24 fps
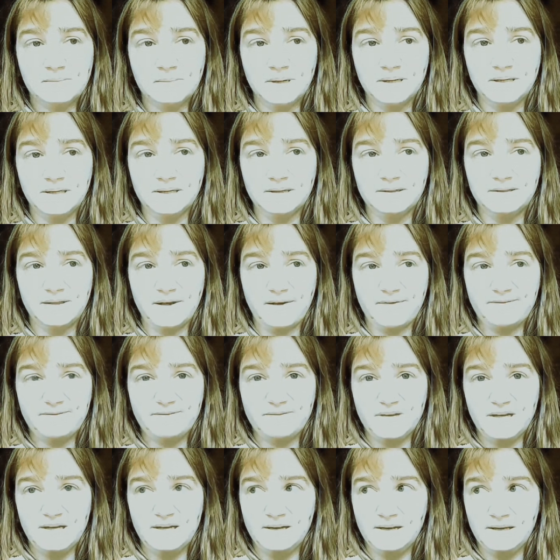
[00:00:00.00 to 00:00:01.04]
Anytime I
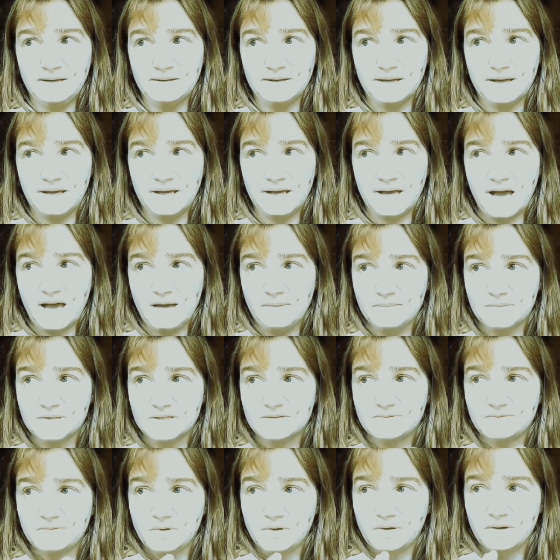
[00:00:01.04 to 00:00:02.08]
get that feeling, that
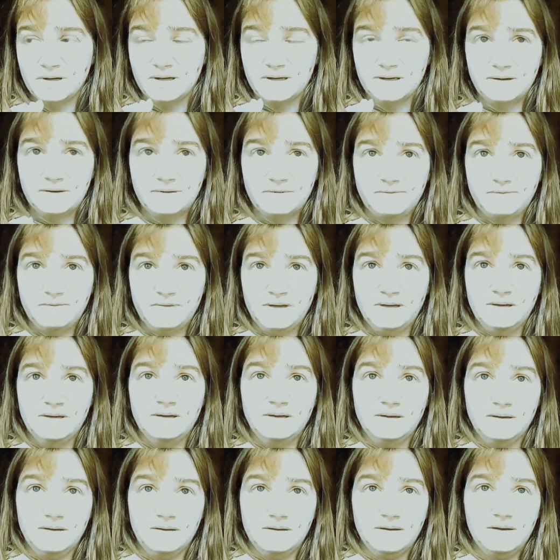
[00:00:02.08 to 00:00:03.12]

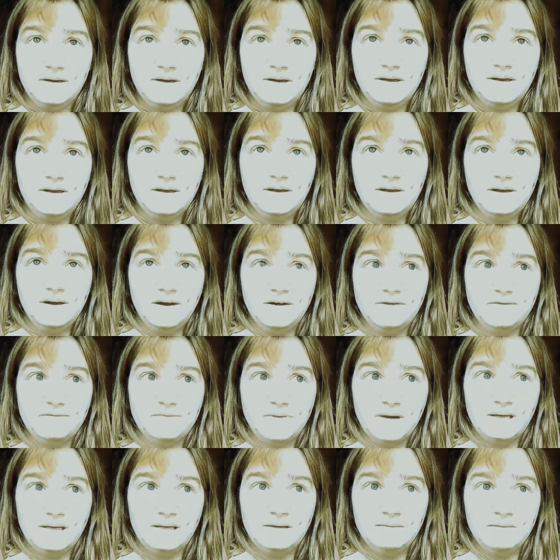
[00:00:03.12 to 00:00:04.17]
atmospheric feeling,
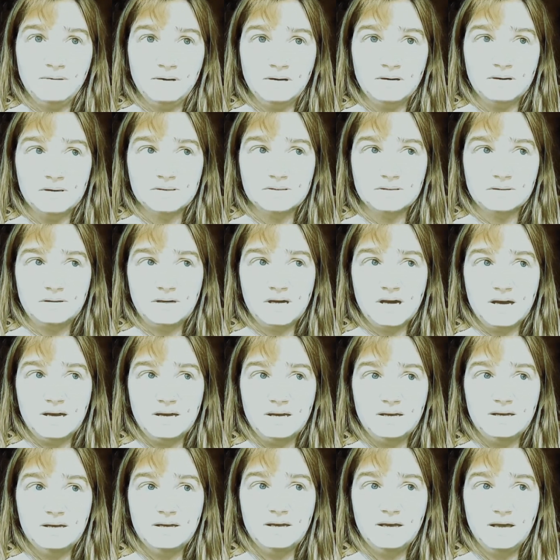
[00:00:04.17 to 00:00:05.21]
I finally
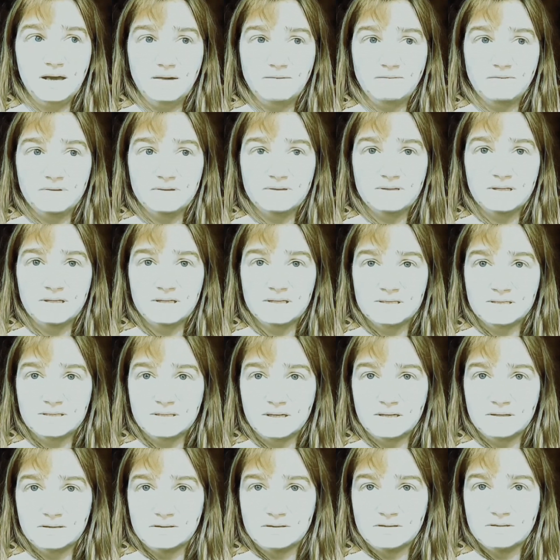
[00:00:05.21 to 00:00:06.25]
realize, okay,
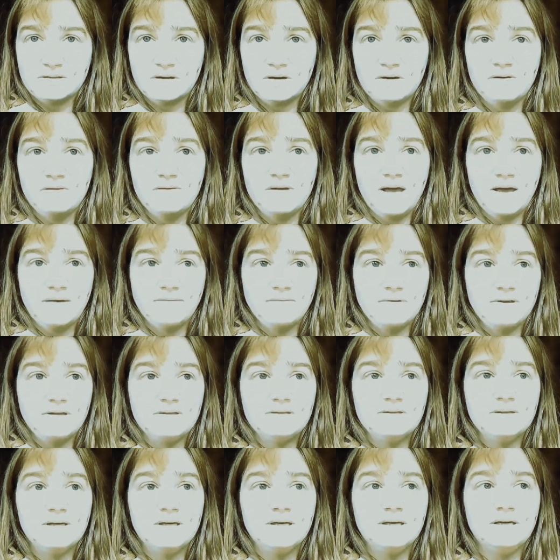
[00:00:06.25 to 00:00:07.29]
everything is set in
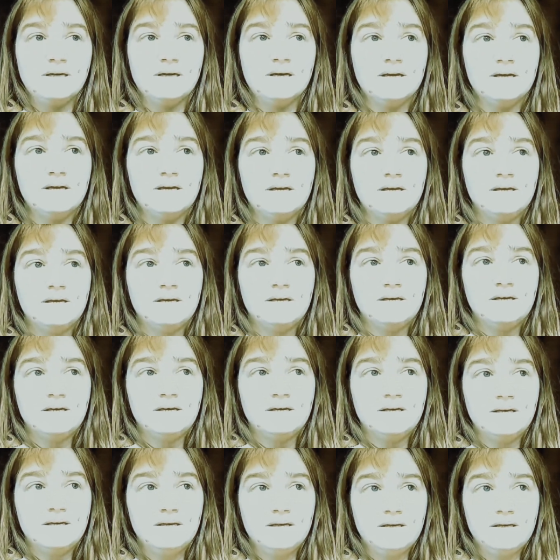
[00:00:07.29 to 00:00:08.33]
stone, everything
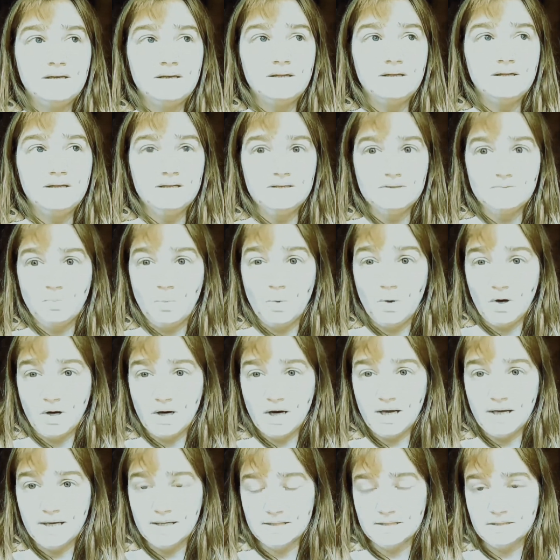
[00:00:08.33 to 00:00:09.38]

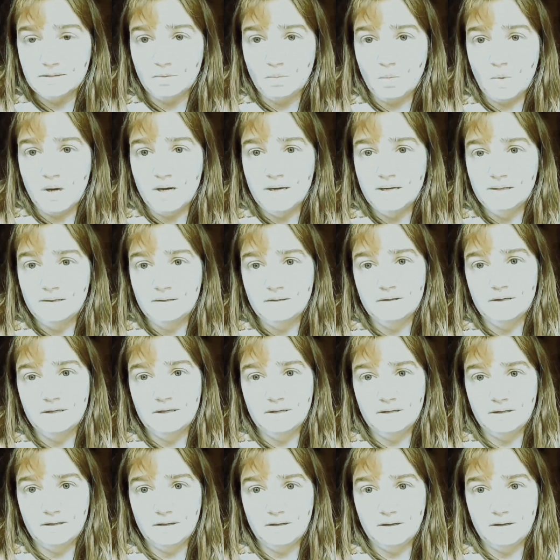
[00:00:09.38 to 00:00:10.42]
is working as the way